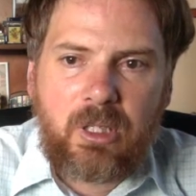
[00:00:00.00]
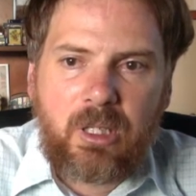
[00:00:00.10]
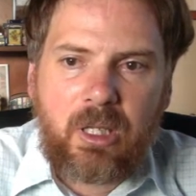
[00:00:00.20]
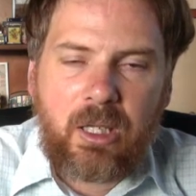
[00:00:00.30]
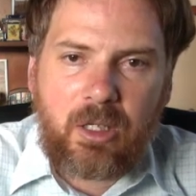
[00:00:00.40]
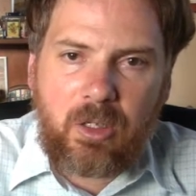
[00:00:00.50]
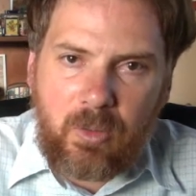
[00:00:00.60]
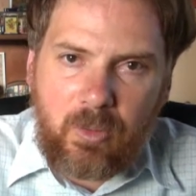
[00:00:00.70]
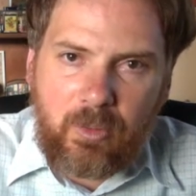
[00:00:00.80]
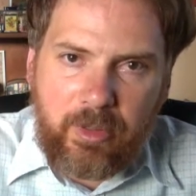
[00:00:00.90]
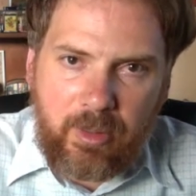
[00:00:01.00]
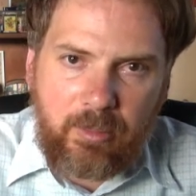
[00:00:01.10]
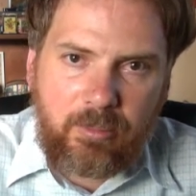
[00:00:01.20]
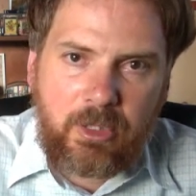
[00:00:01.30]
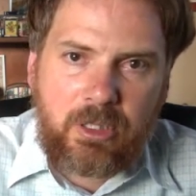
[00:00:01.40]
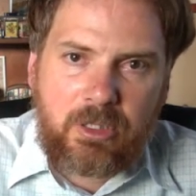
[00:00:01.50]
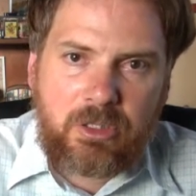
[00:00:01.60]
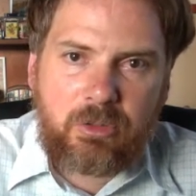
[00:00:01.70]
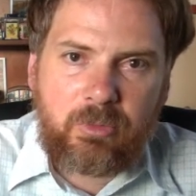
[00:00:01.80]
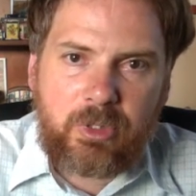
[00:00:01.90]
and called them
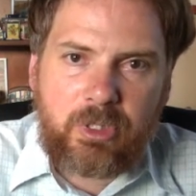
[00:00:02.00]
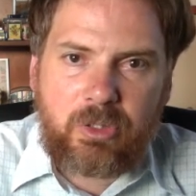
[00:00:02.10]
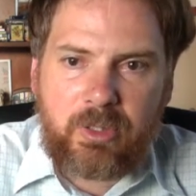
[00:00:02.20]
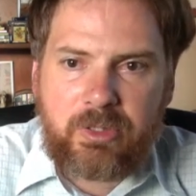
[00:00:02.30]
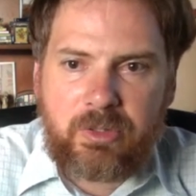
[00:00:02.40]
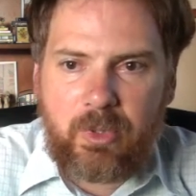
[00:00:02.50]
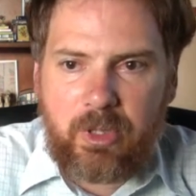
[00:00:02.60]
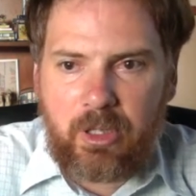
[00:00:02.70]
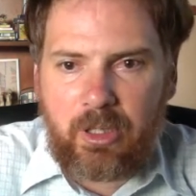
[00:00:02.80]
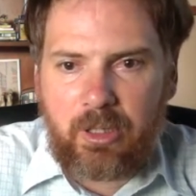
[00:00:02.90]
to rejoice with her.